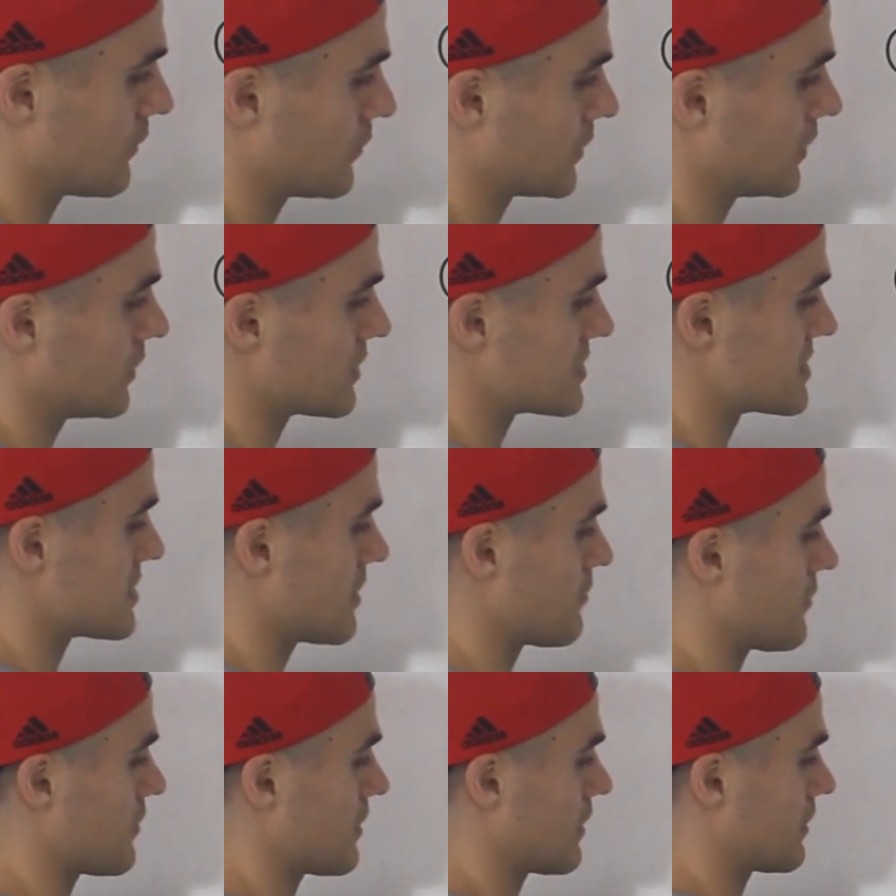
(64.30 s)
line would look
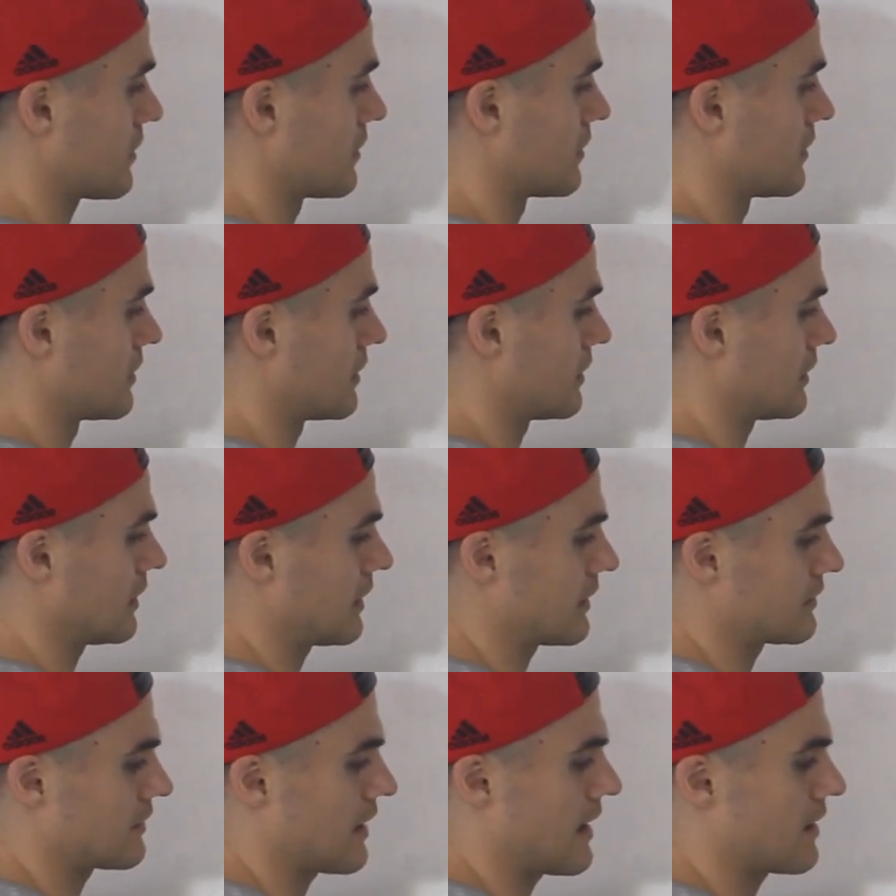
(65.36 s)
something
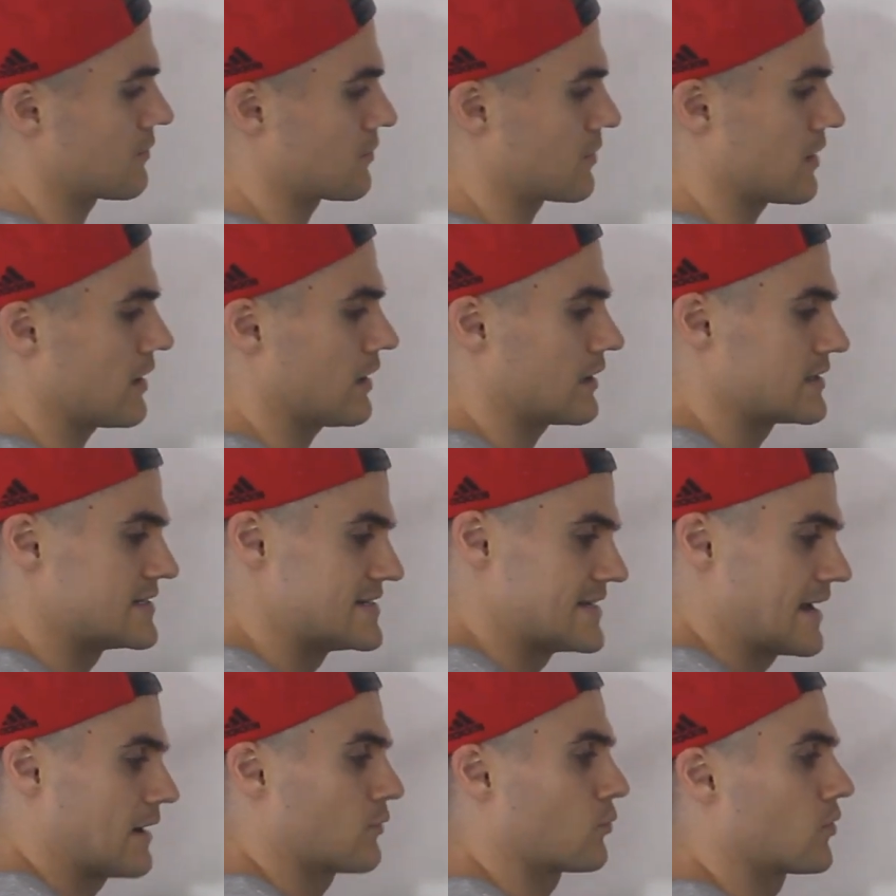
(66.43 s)
like that, right? A
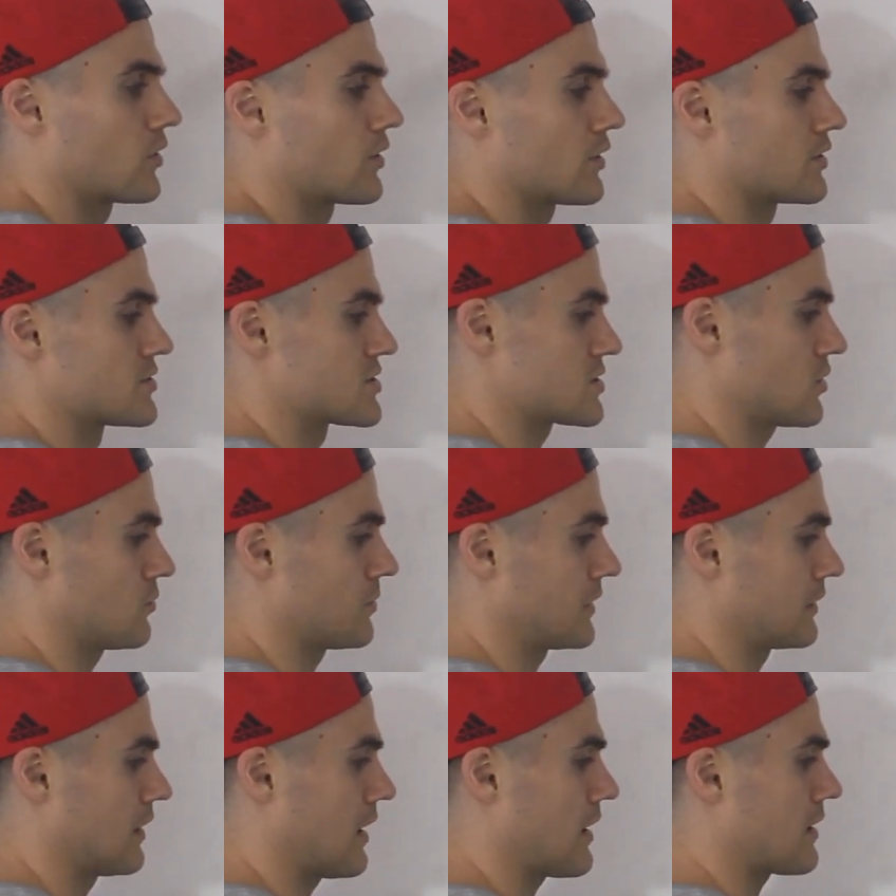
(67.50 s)
downward
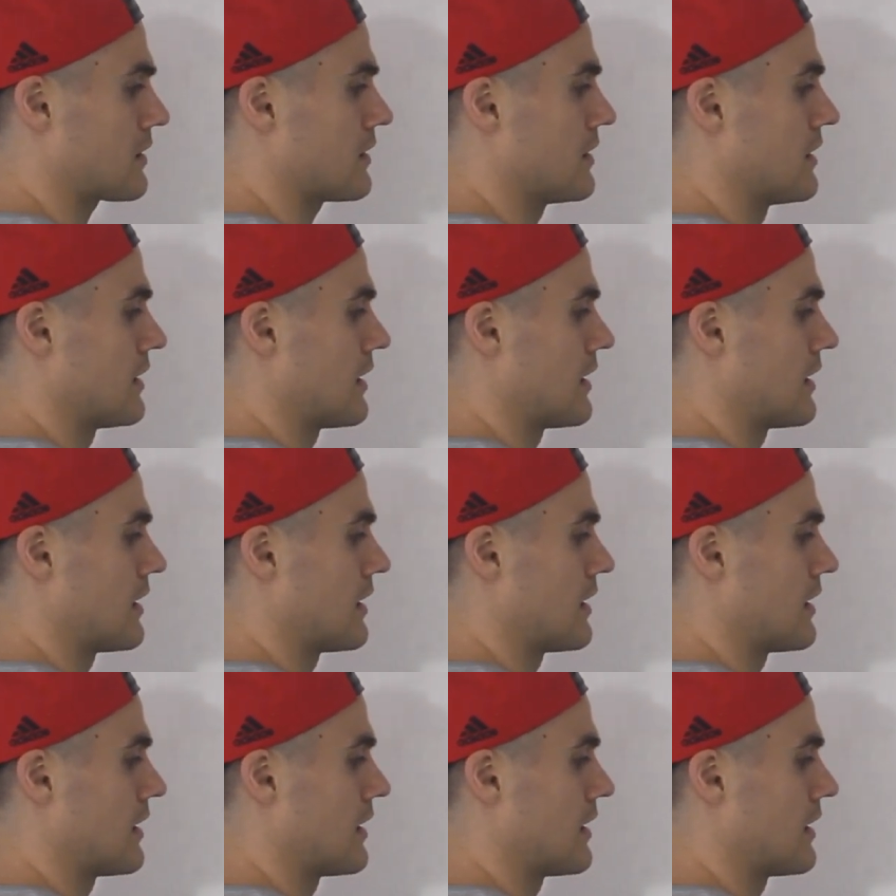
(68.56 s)
sloping line.